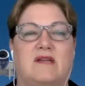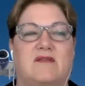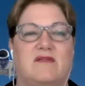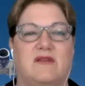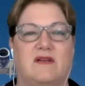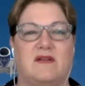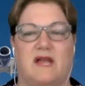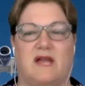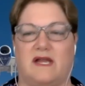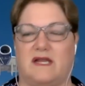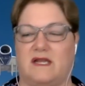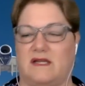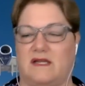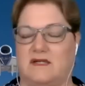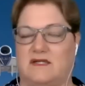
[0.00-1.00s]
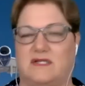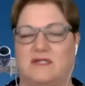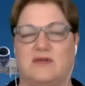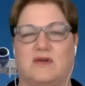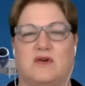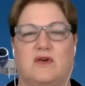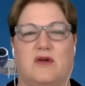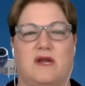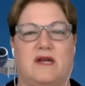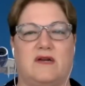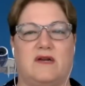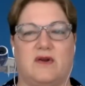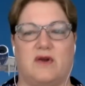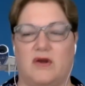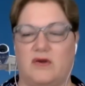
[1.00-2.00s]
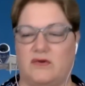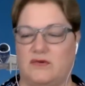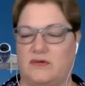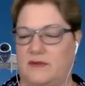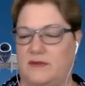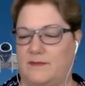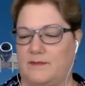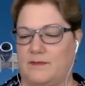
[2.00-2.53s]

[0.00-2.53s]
to feel like she sort of created her own